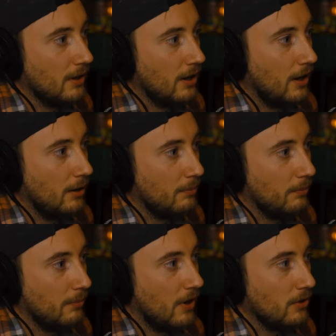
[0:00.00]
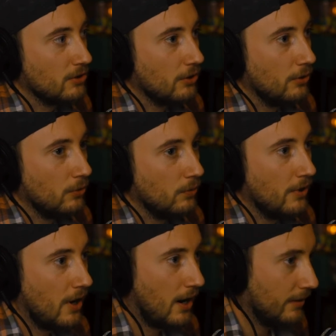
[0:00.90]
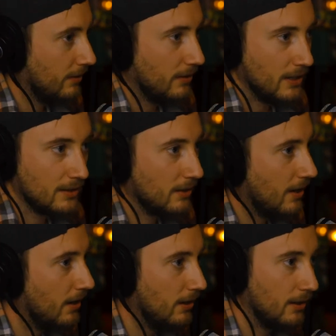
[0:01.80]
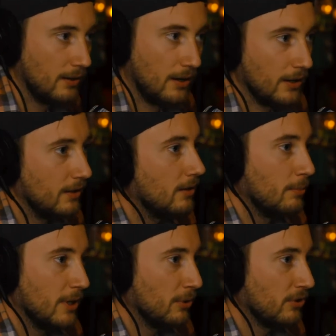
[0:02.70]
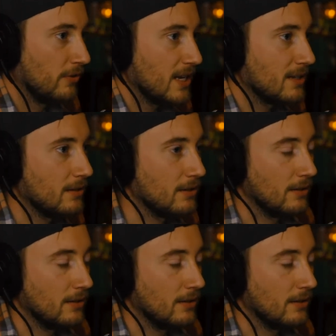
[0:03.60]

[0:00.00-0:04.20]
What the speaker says: but also not instigating and not getting in people's faces.